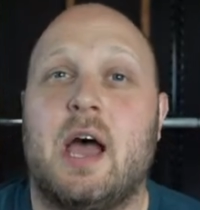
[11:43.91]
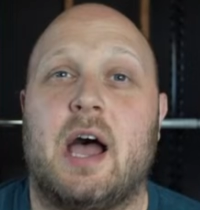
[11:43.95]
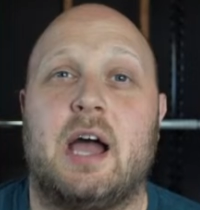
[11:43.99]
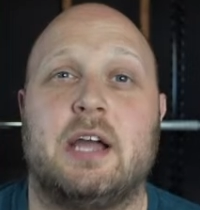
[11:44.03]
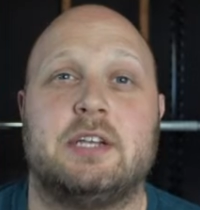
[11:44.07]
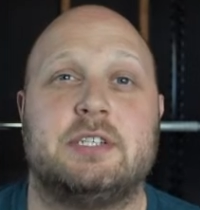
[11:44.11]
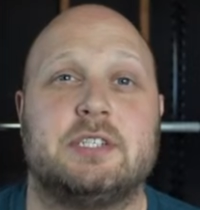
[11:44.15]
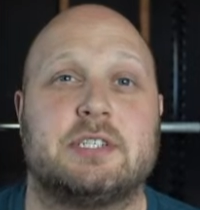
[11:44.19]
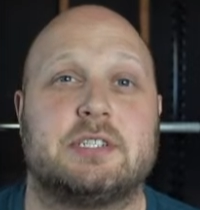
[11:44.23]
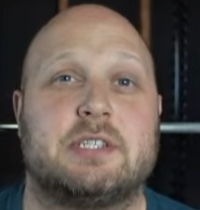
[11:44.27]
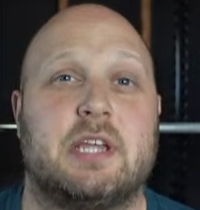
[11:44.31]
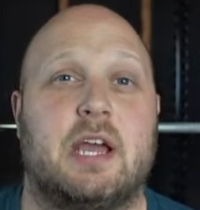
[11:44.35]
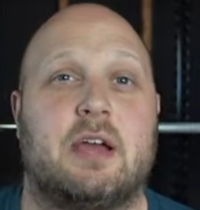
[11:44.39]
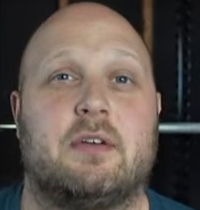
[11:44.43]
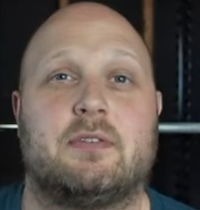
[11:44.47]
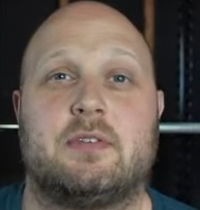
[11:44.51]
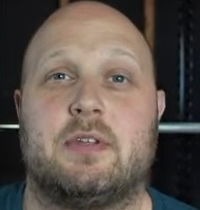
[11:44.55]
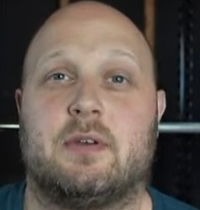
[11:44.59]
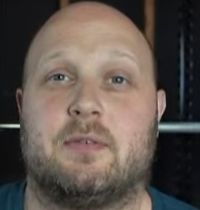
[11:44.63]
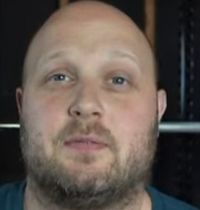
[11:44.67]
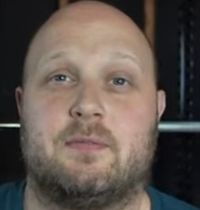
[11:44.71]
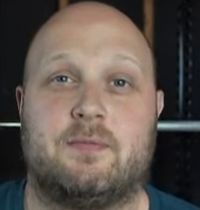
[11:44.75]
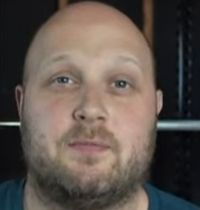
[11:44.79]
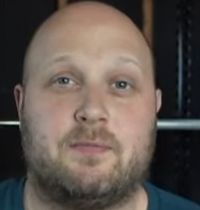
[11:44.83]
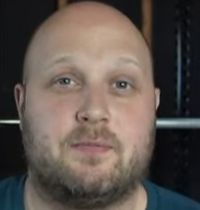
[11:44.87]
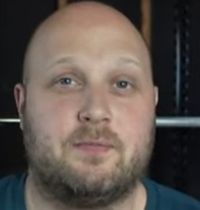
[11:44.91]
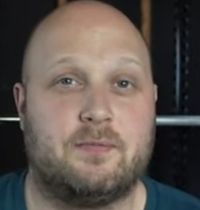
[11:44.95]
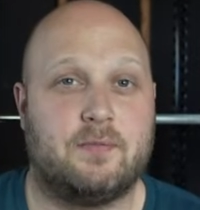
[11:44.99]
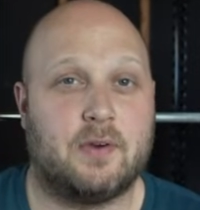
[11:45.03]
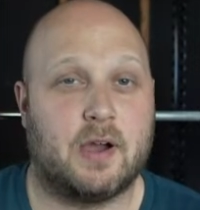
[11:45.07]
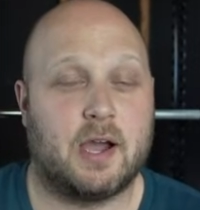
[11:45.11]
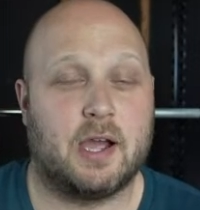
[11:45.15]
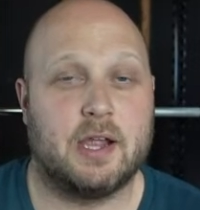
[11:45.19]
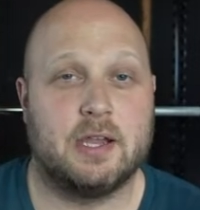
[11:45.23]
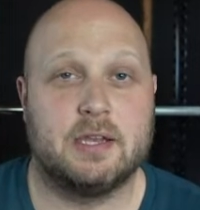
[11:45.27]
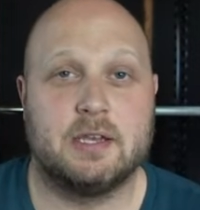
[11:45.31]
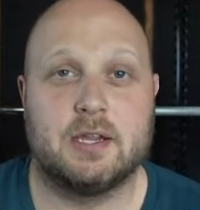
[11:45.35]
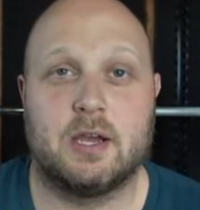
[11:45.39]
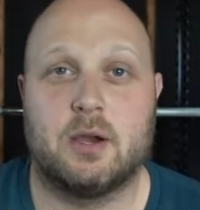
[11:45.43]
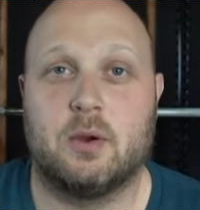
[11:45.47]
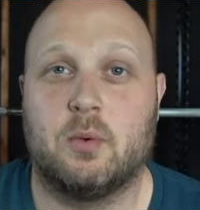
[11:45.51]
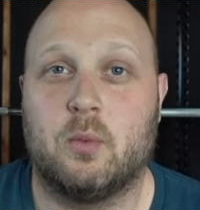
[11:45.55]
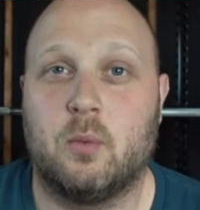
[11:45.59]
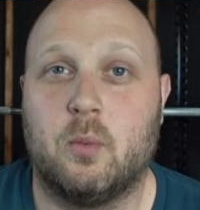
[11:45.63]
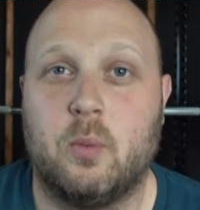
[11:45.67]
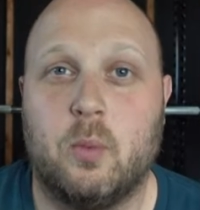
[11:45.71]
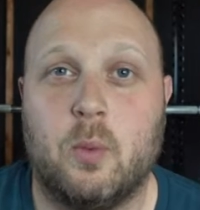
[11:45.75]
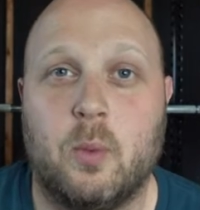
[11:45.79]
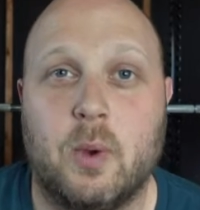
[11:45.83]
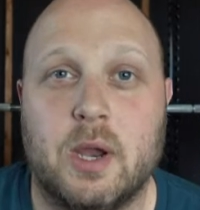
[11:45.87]
I just have to find
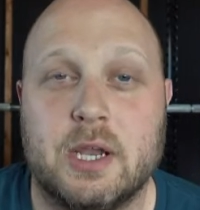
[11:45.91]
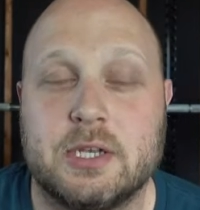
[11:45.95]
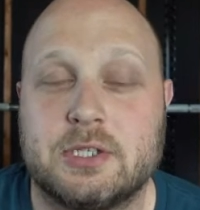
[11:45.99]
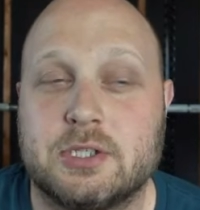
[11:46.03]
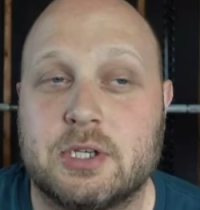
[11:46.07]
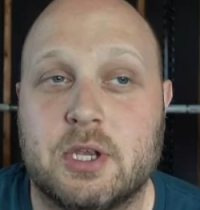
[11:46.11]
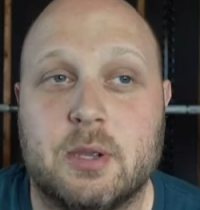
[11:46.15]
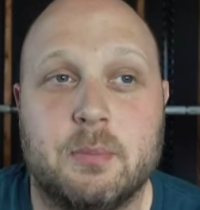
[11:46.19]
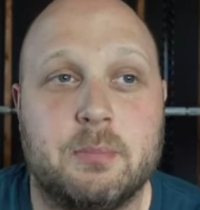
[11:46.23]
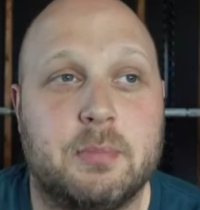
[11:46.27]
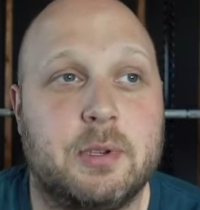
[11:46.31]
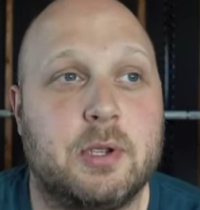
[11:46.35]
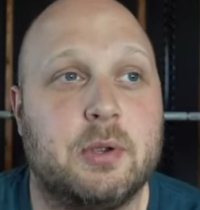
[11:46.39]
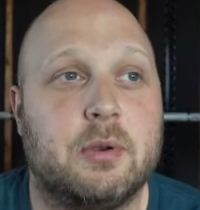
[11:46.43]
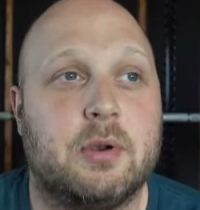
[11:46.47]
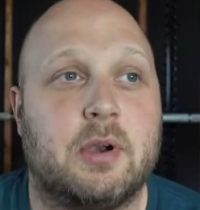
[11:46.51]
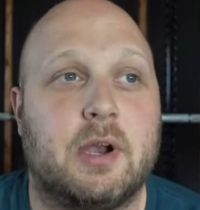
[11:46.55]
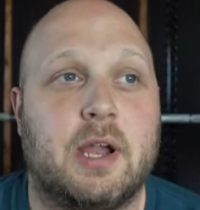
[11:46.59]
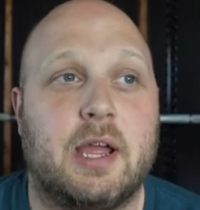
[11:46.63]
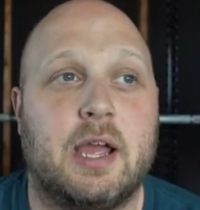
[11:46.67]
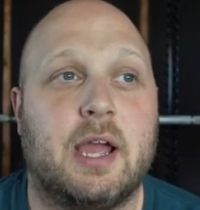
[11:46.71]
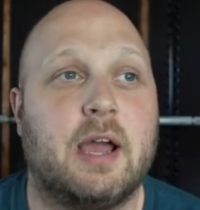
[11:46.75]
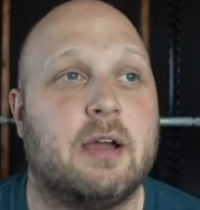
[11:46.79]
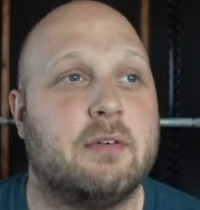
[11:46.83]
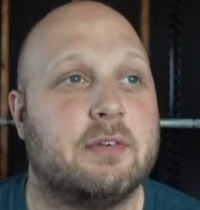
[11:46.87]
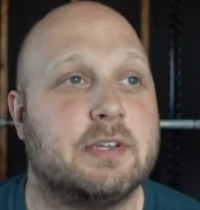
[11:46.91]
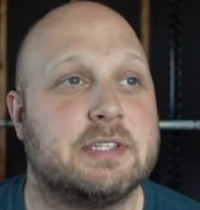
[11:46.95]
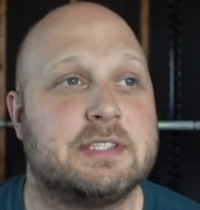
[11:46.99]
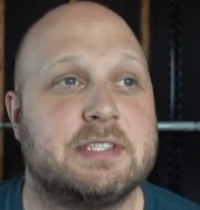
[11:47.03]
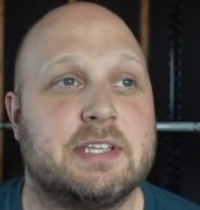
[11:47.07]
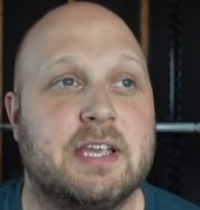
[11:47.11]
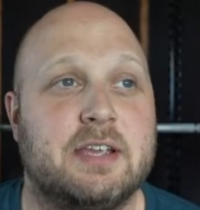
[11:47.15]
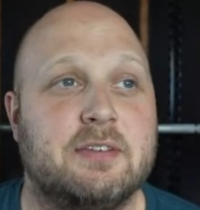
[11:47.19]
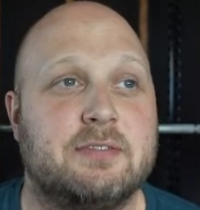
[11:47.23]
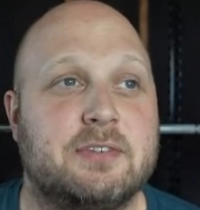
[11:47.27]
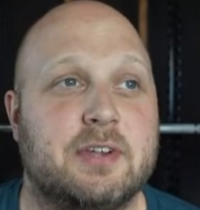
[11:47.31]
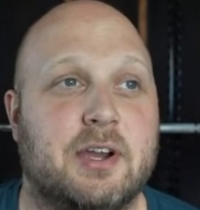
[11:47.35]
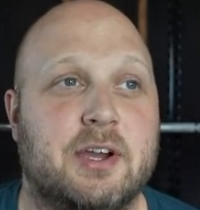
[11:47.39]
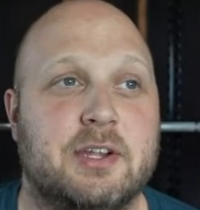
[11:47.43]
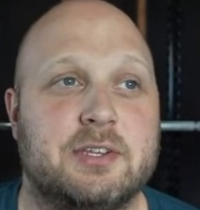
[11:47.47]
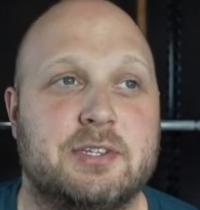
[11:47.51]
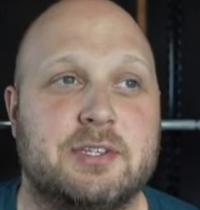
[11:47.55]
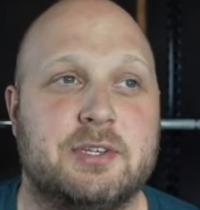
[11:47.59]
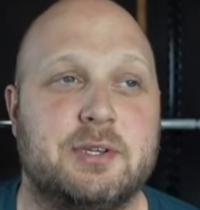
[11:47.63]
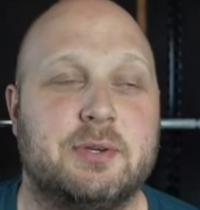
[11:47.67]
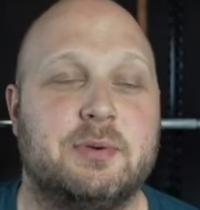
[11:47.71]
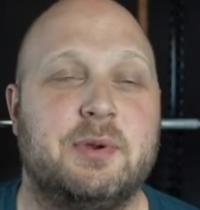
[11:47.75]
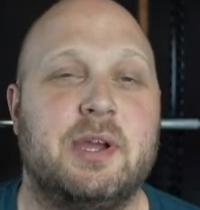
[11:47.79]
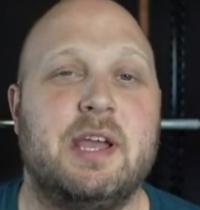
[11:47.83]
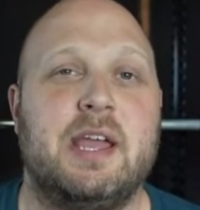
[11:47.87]
out which computer I have it saved
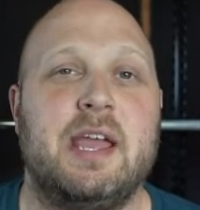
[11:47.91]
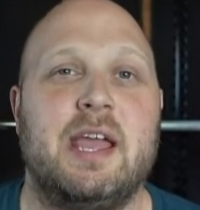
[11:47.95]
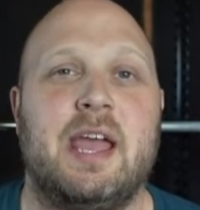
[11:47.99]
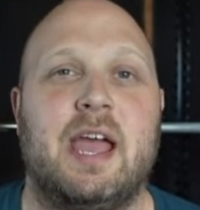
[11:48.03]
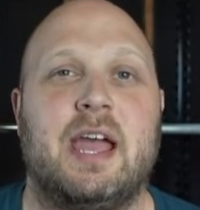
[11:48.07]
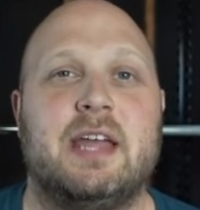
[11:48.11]
onto